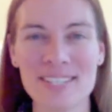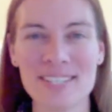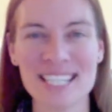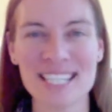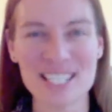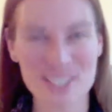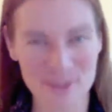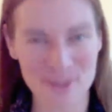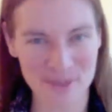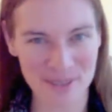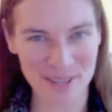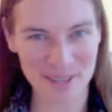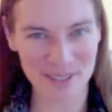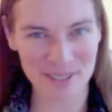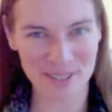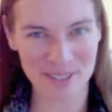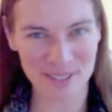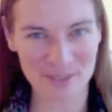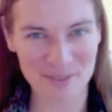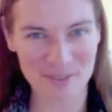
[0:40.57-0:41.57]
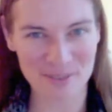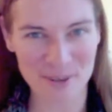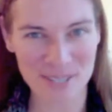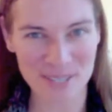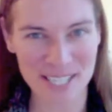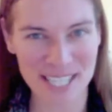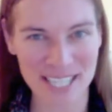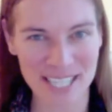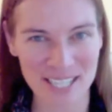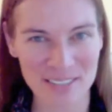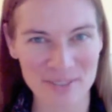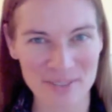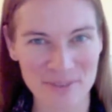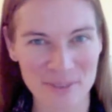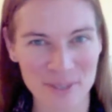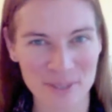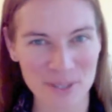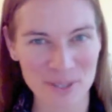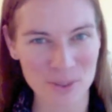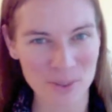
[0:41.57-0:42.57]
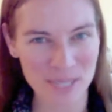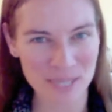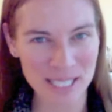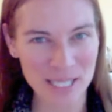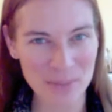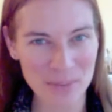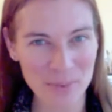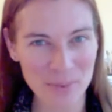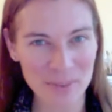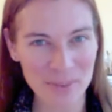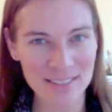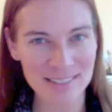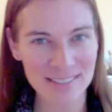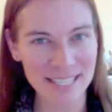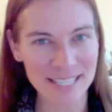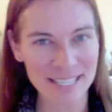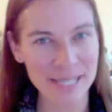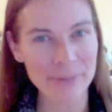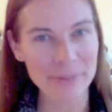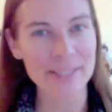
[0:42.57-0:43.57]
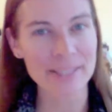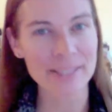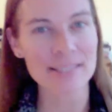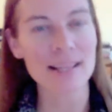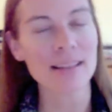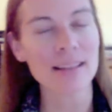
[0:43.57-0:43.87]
in 2014 for 21 Secrets